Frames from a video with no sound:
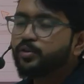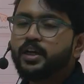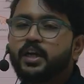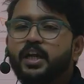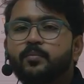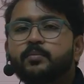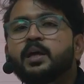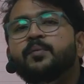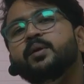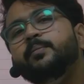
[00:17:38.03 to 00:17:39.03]
name
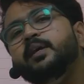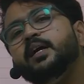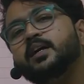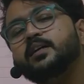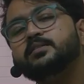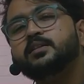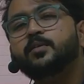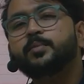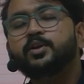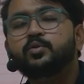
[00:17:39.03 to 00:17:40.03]
may be Akasha
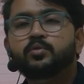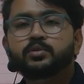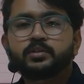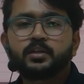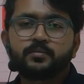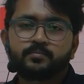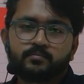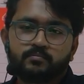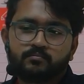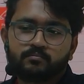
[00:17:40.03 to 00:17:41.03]
coming 2 or 3.
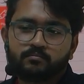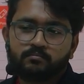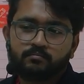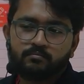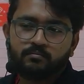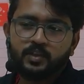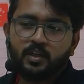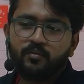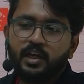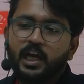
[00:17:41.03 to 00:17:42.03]

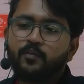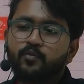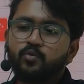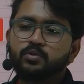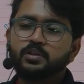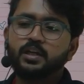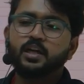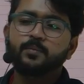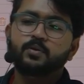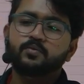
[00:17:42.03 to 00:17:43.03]
We have 2 or 3
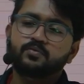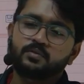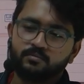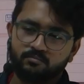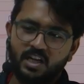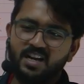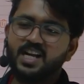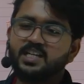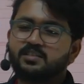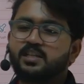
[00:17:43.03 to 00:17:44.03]
type of
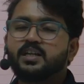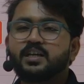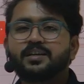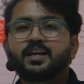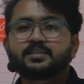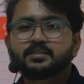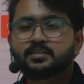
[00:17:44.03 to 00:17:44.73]
Akash in our class.